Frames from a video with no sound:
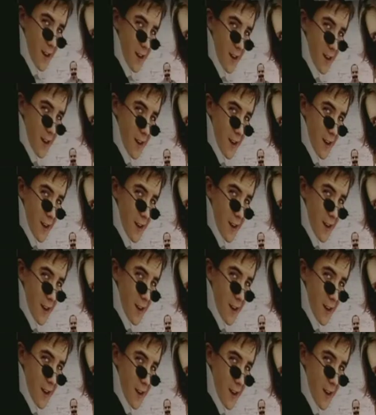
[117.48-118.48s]

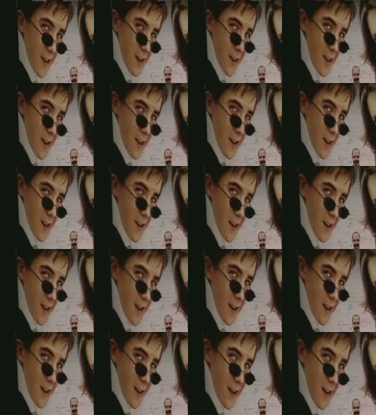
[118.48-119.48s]

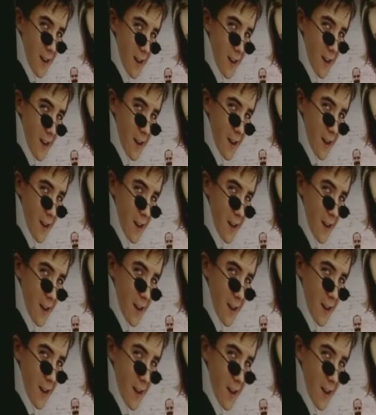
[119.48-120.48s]

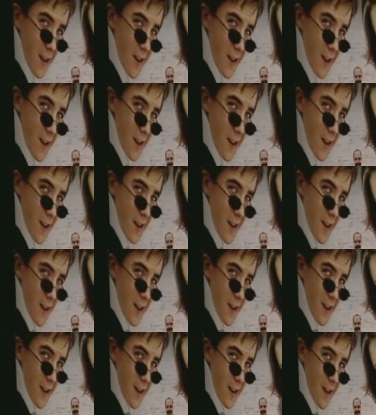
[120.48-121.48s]

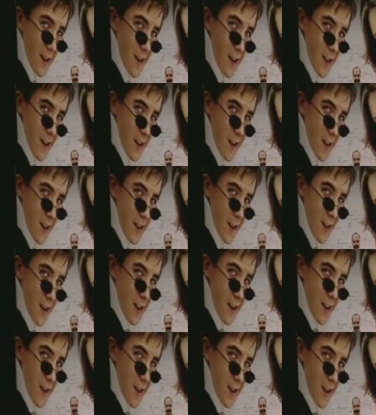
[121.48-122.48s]

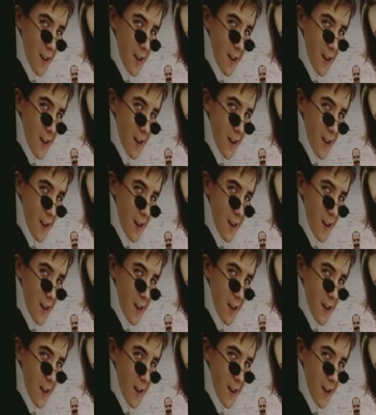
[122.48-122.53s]
No words are spoken by the person on screen.